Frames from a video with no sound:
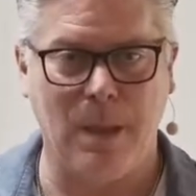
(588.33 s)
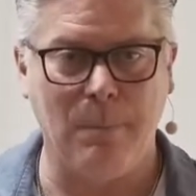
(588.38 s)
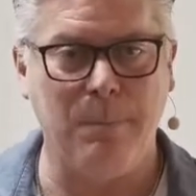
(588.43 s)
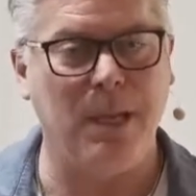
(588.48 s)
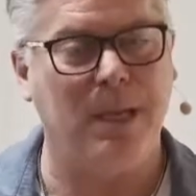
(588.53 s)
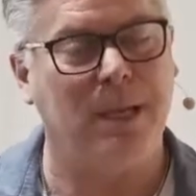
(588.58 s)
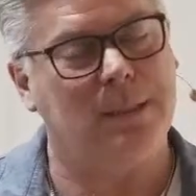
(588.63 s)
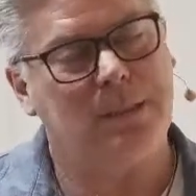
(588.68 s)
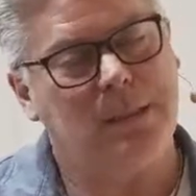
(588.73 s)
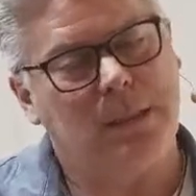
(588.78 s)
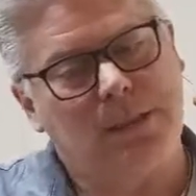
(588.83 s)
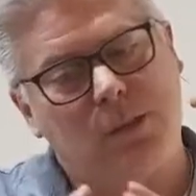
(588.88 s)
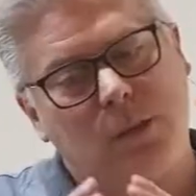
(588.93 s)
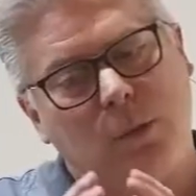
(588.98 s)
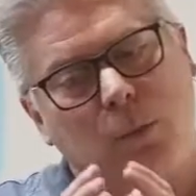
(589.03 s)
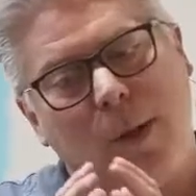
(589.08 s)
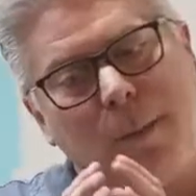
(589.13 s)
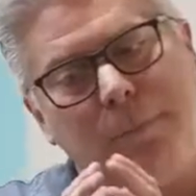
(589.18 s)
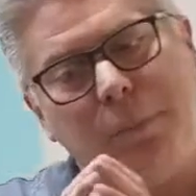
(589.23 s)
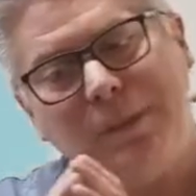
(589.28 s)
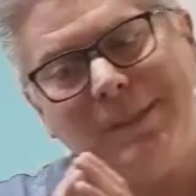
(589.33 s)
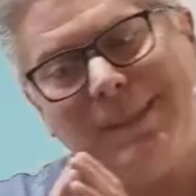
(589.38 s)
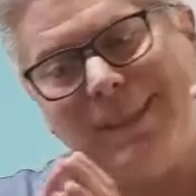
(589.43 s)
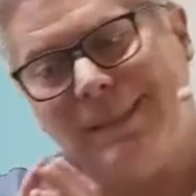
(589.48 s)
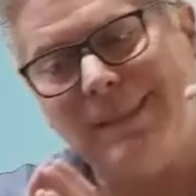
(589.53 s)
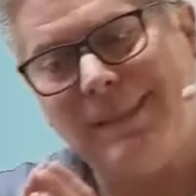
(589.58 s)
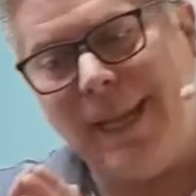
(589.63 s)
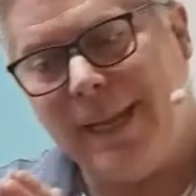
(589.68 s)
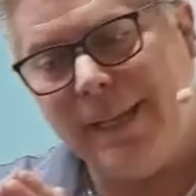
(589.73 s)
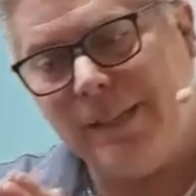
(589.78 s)
Because it's a
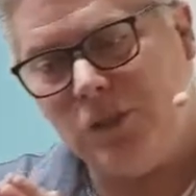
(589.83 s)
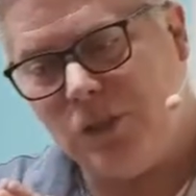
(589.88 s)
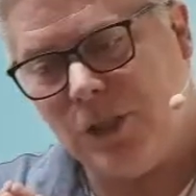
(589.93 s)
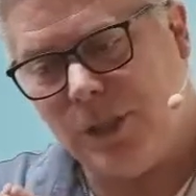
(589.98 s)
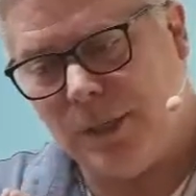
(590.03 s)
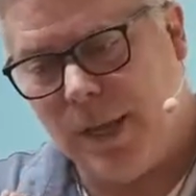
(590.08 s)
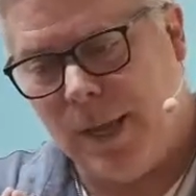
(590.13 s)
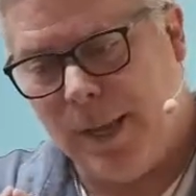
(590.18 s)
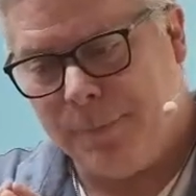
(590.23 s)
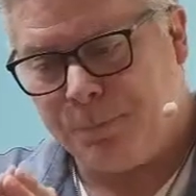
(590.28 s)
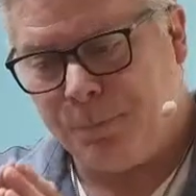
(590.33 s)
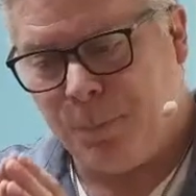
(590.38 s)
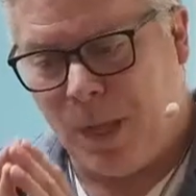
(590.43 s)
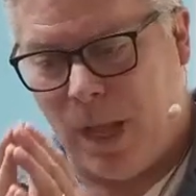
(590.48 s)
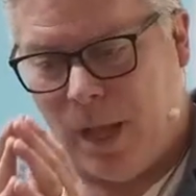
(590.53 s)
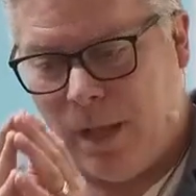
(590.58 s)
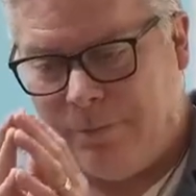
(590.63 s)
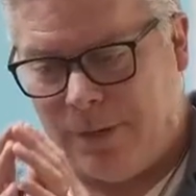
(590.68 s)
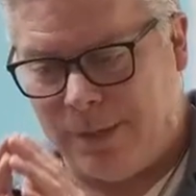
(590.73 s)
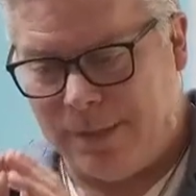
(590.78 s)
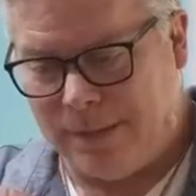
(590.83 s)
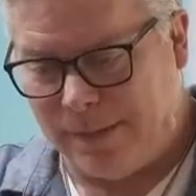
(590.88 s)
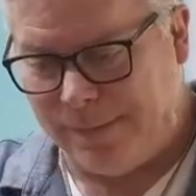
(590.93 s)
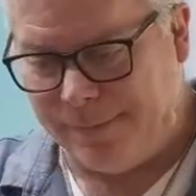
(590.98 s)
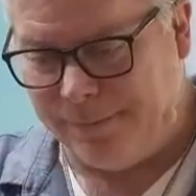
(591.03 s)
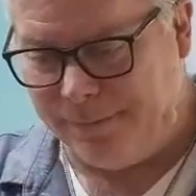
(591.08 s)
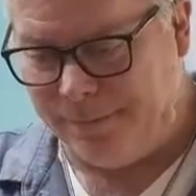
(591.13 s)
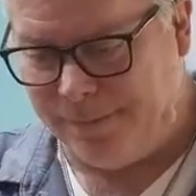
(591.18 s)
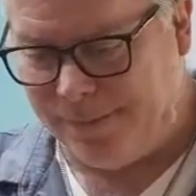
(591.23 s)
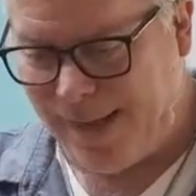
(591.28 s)
representation of a
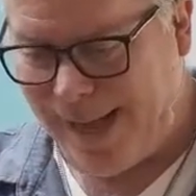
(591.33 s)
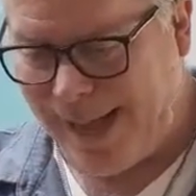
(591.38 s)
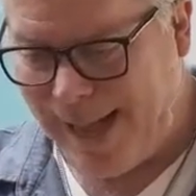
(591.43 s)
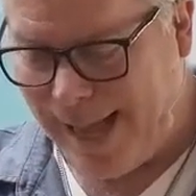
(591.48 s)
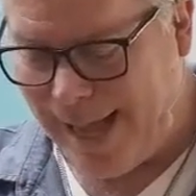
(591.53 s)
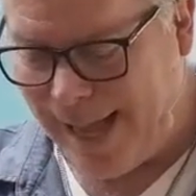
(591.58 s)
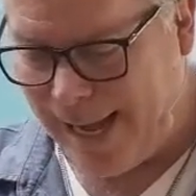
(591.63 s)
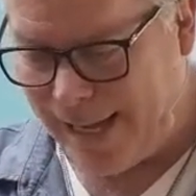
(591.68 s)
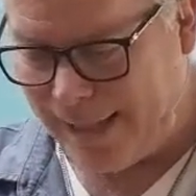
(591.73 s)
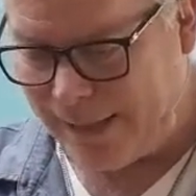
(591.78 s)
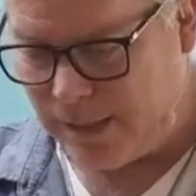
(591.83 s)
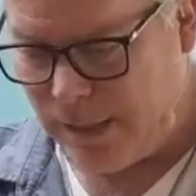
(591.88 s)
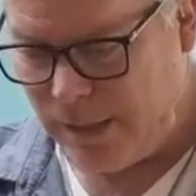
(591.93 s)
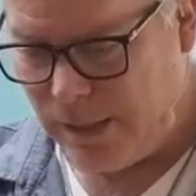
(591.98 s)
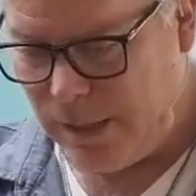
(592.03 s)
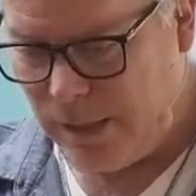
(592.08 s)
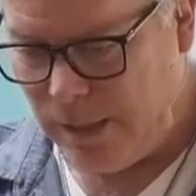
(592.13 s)
divide